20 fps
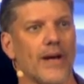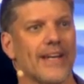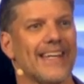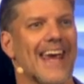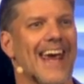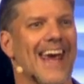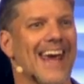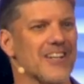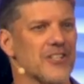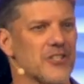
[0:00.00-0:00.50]

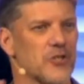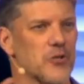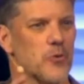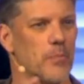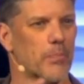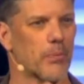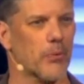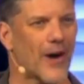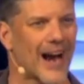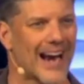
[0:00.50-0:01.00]
can't do
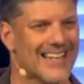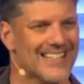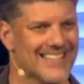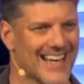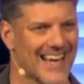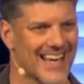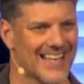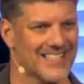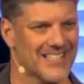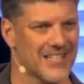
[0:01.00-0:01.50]
price
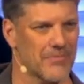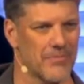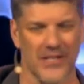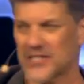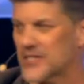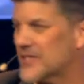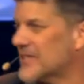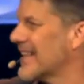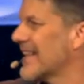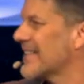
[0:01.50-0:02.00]

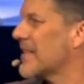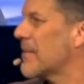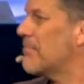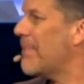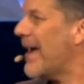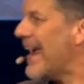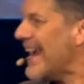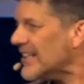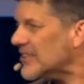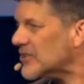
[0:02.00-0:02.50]
estimates that the
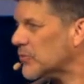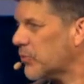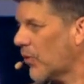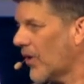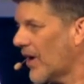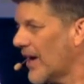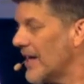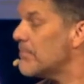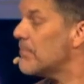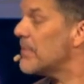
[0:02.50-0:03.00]
banks
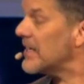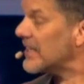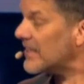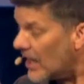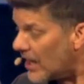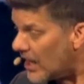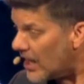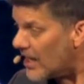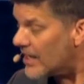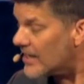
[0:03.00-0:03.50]
want,
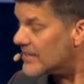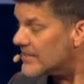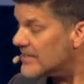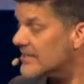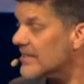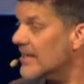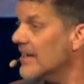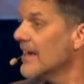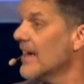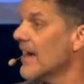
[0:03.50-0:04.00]
because